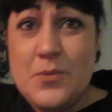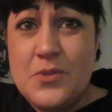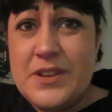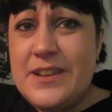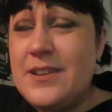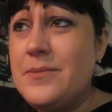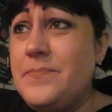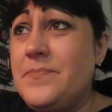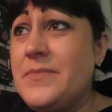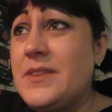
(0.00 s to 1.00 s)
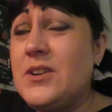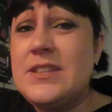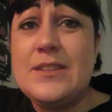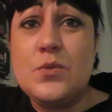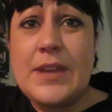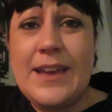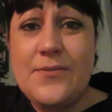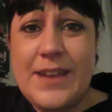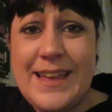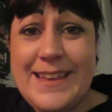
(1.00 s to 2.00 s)
We're in um, a nice little
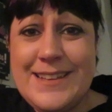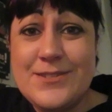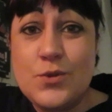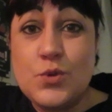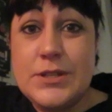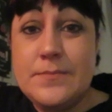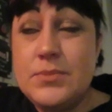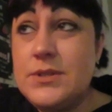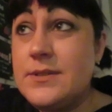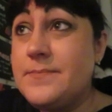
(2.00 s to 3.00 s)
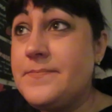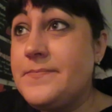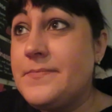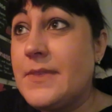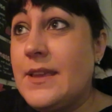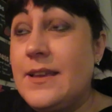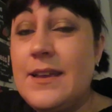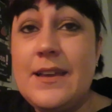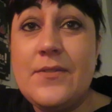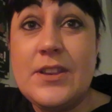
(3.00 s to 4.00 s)
cafe called Timbers.
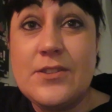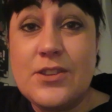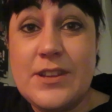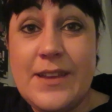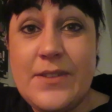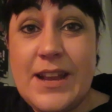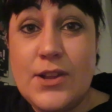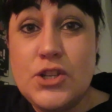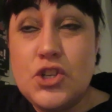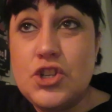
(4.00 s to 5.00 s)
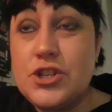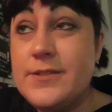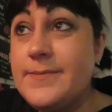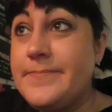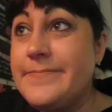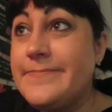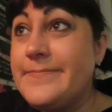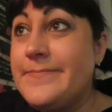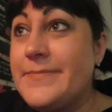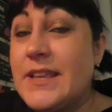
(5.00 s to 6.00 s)
I'm going to have our lunch.
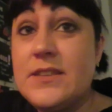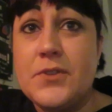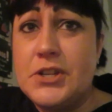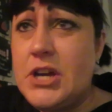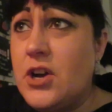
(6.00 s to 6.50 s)
It's very